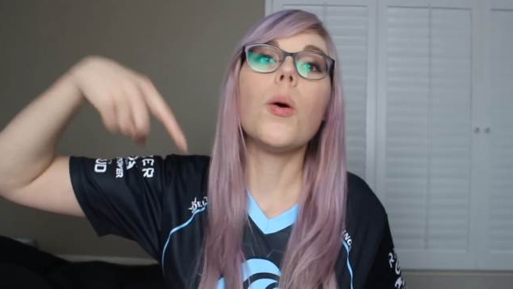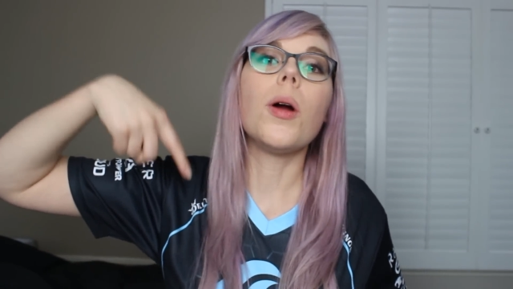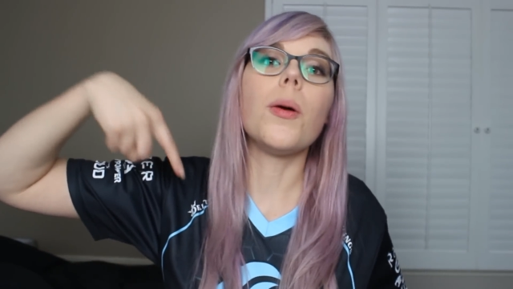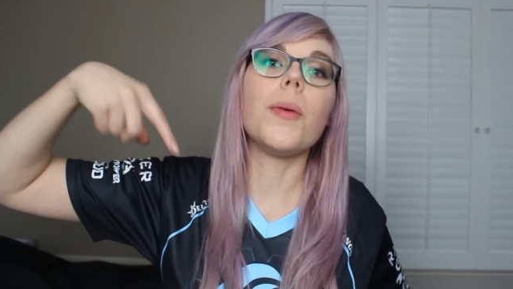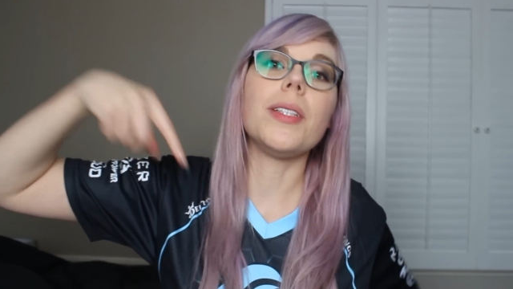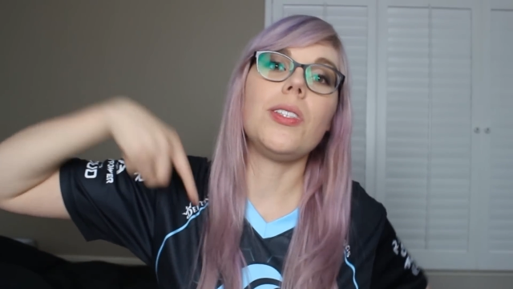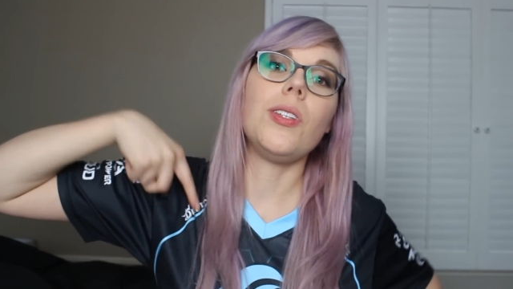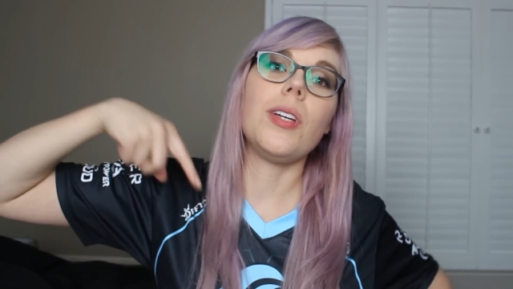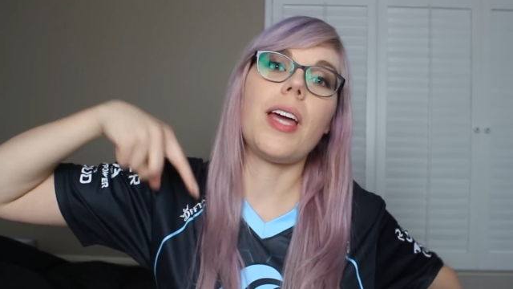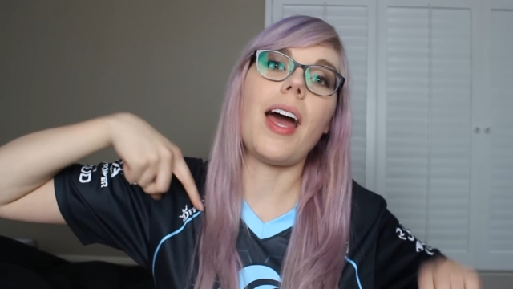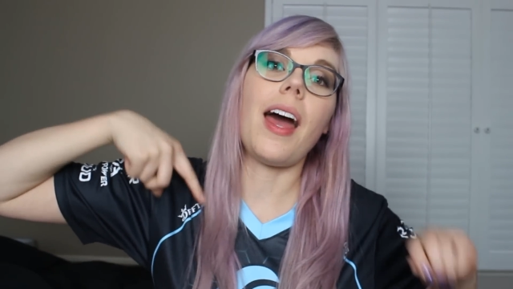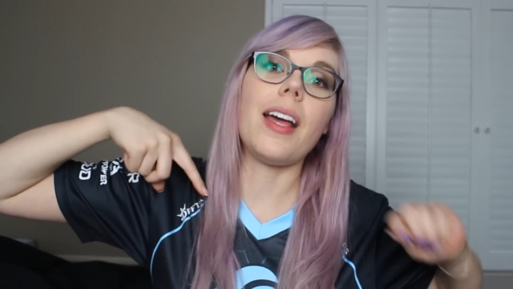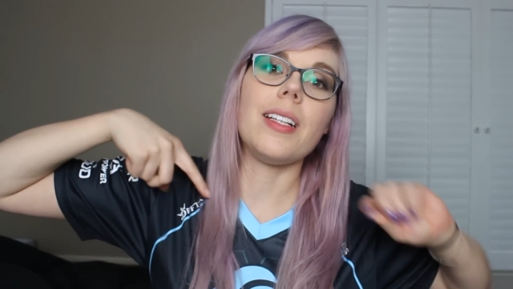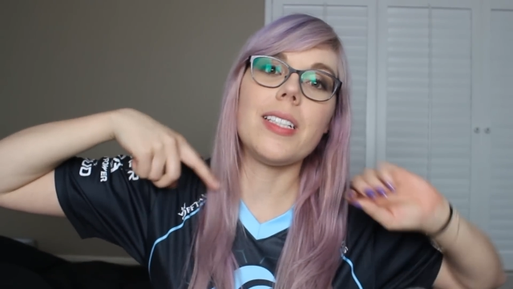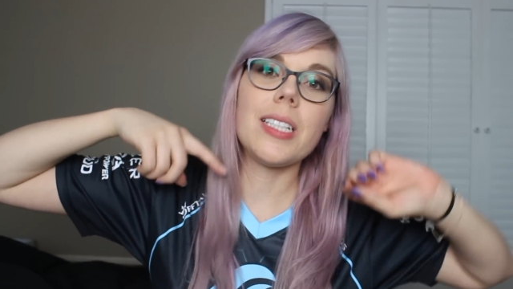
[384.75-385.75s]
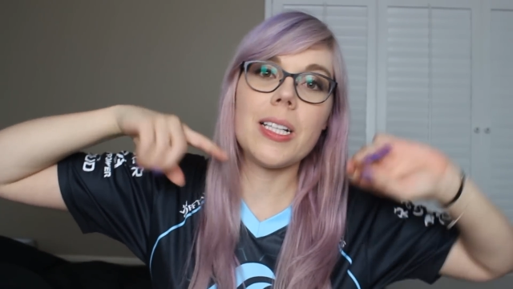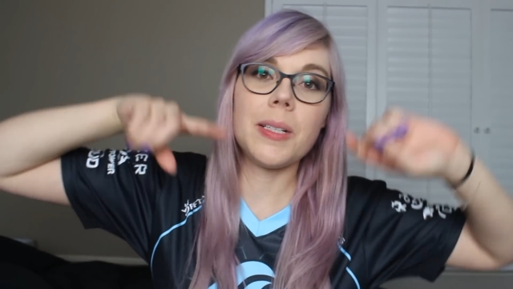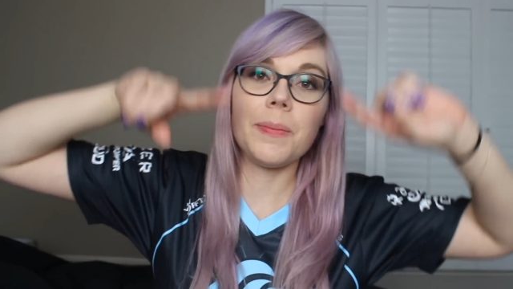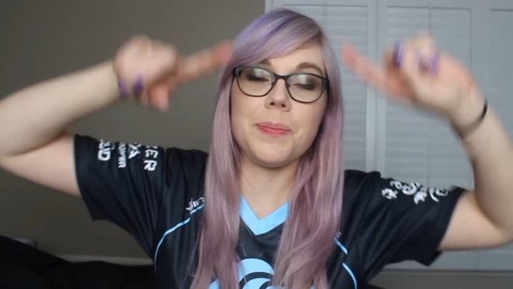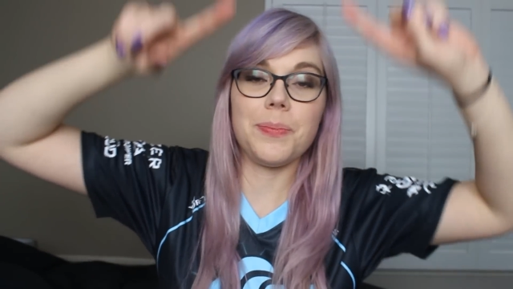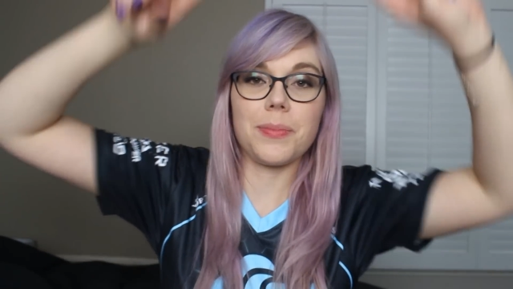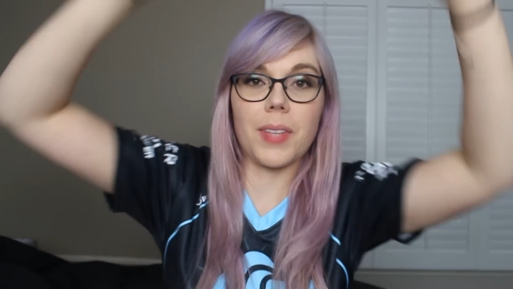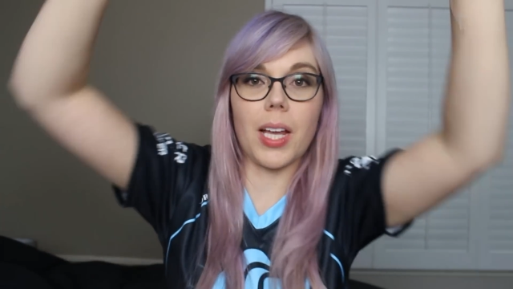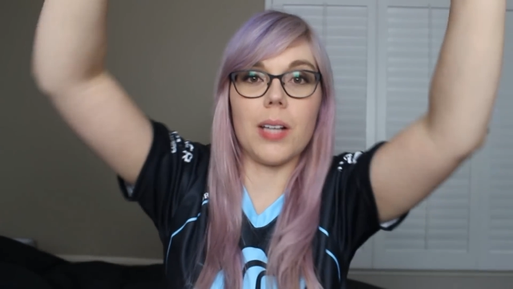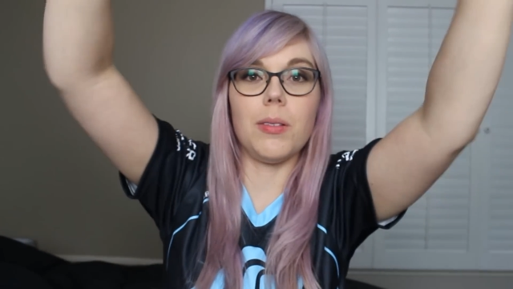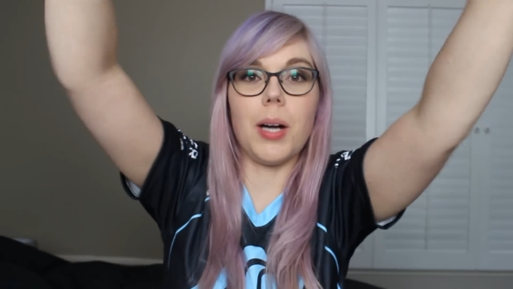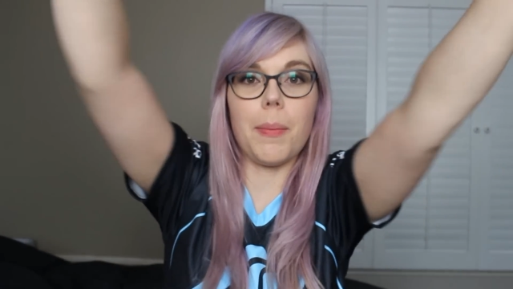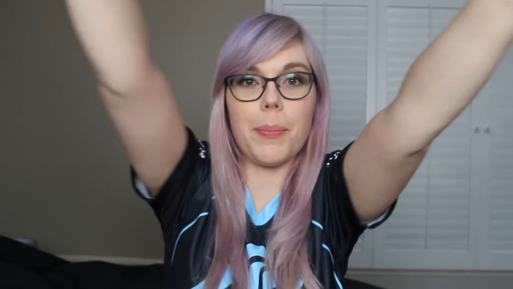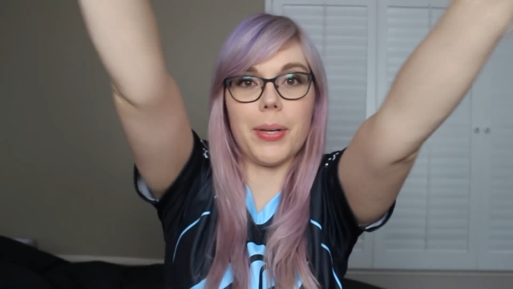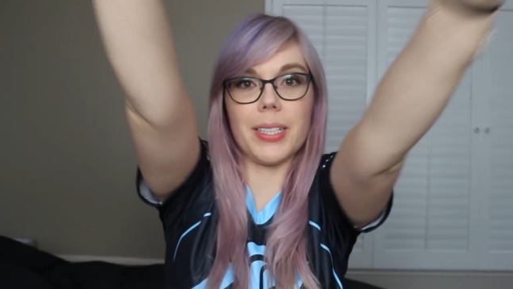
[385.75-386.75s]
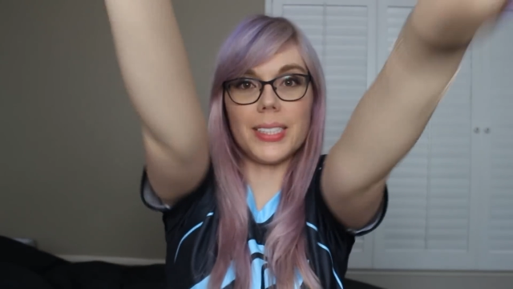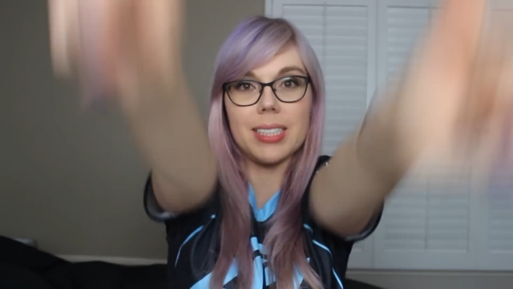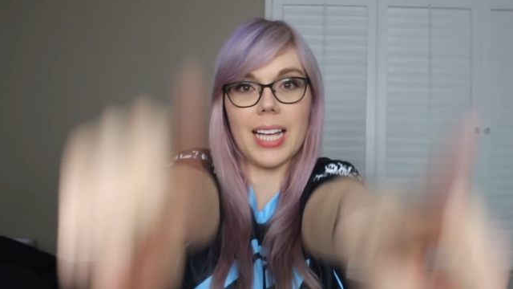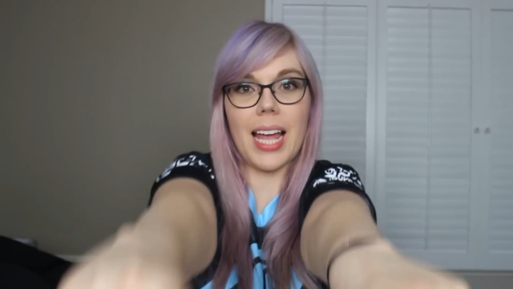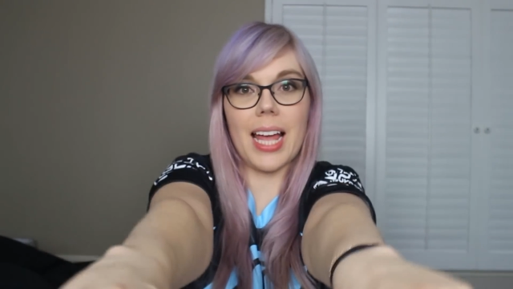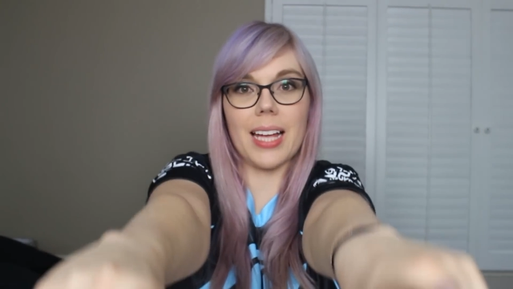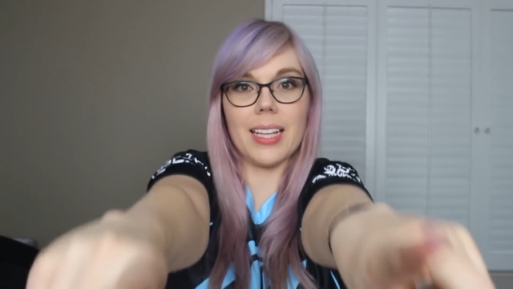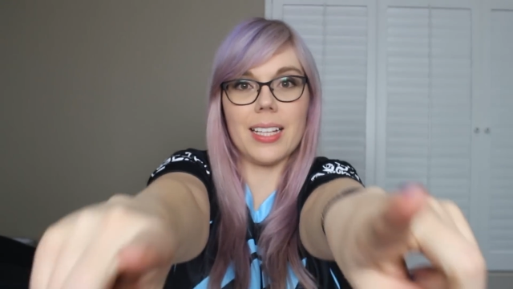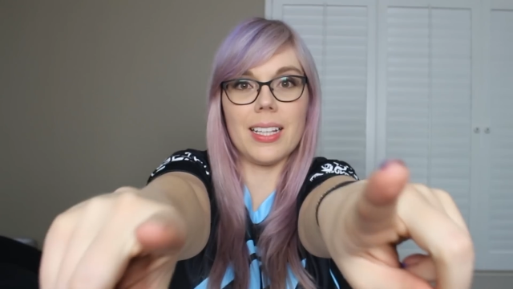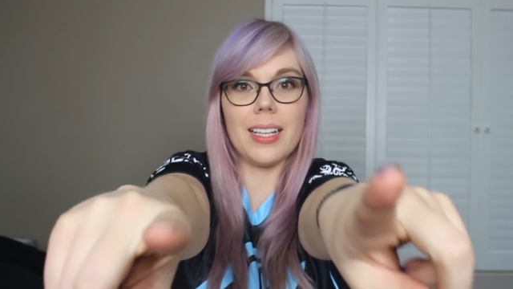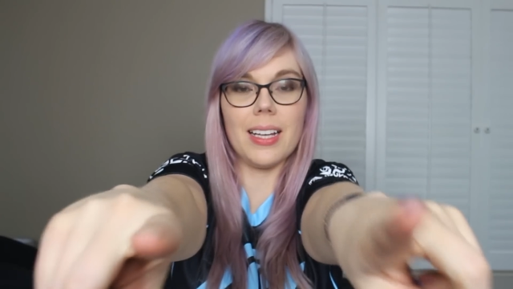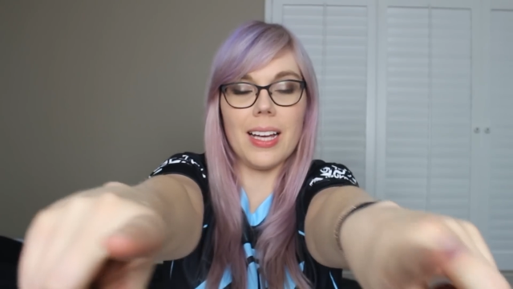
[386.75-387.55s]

We're with you guys. Represent.